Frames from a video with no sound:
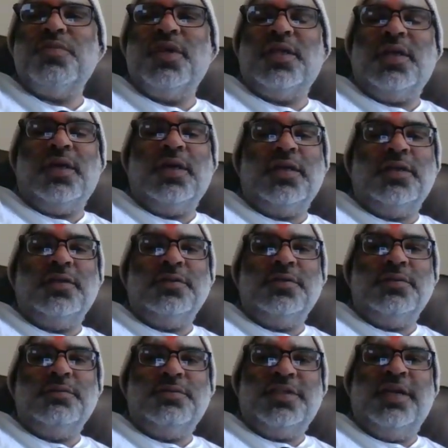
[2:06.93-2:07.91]
I
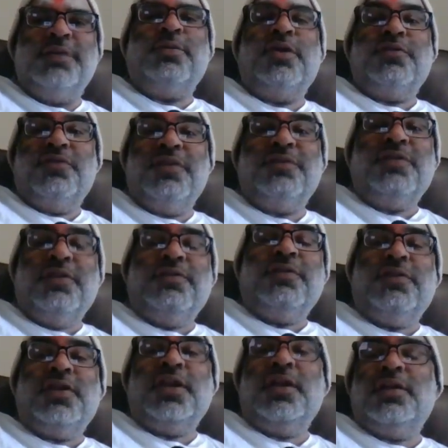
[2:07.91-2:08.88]
see him the 50
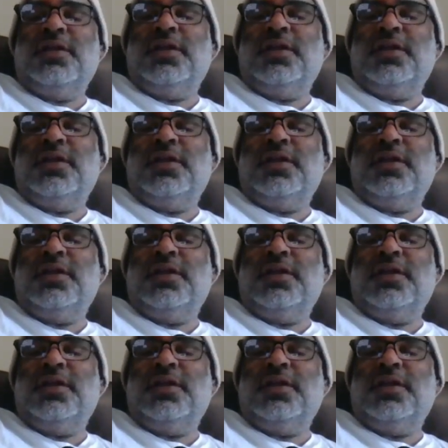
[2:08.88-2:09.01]
50.